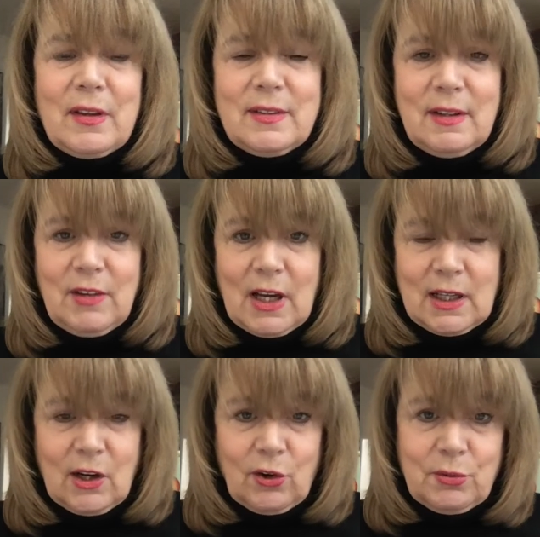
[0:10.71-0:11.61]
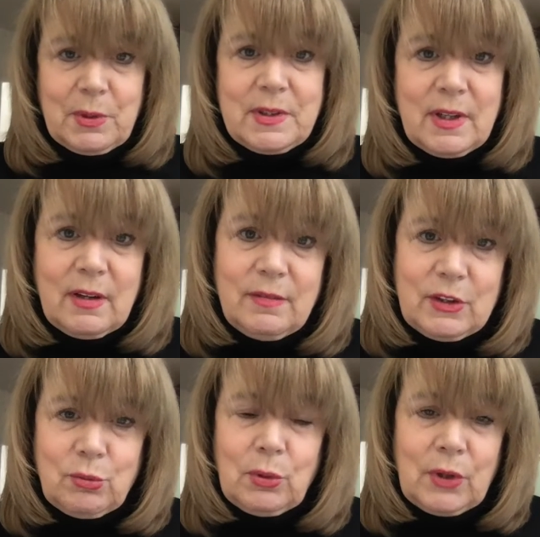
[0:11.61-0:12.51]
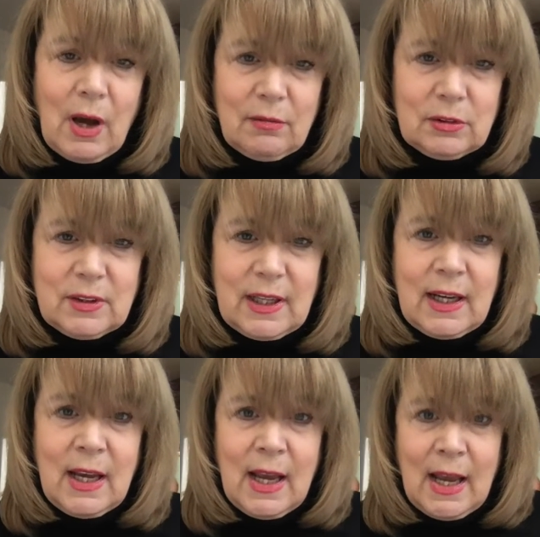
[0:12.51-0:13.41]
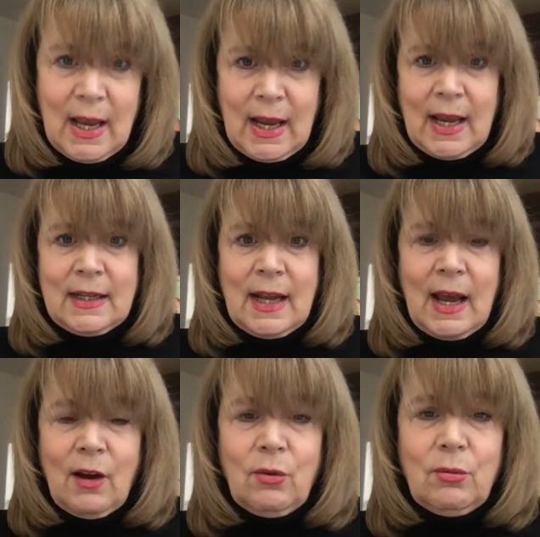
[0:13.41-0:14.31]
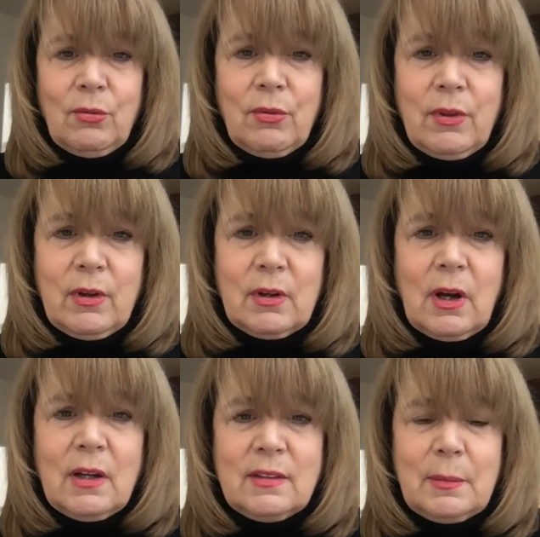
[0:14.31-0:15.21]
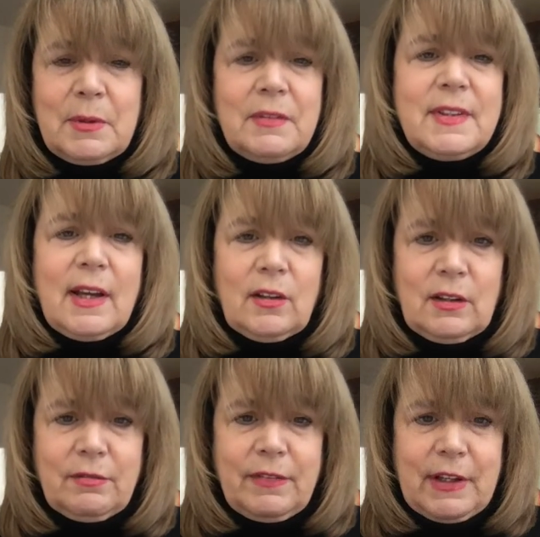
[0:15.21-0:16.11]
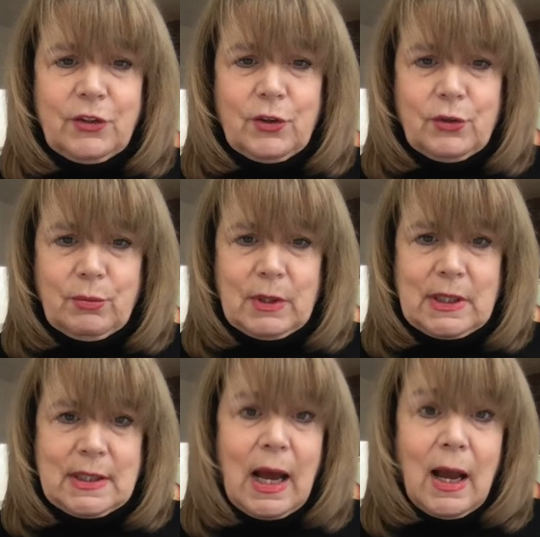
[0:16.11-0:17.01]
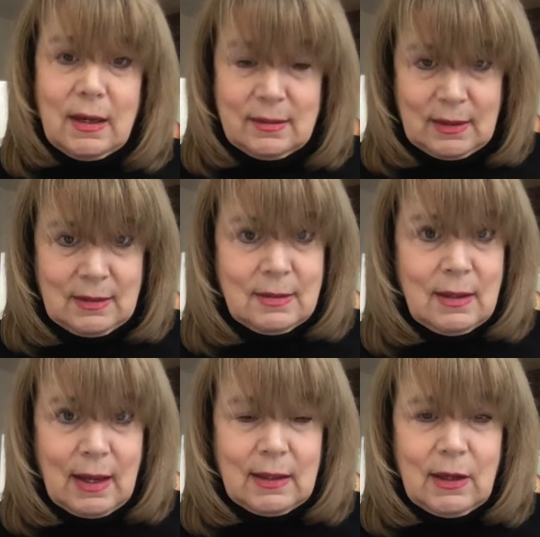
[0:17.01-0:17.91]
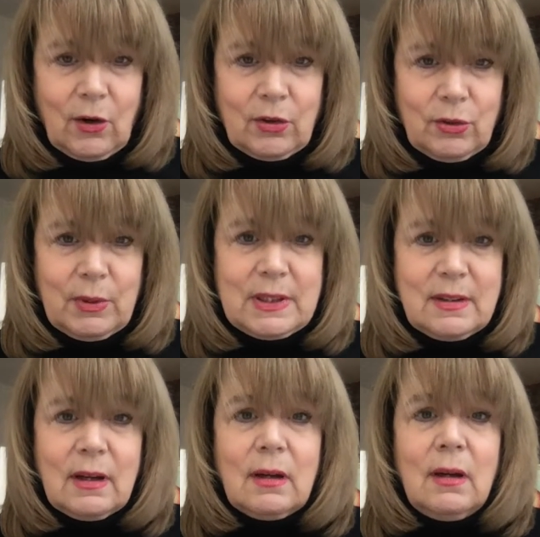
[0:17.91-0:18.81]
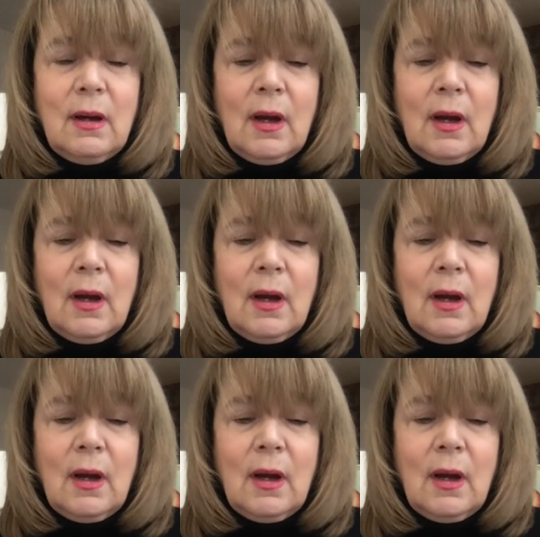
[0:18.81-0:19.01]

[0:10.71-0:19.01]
the CVI Characteristic of Visual Novelty and how the concept of salient features really ties into that characteristic.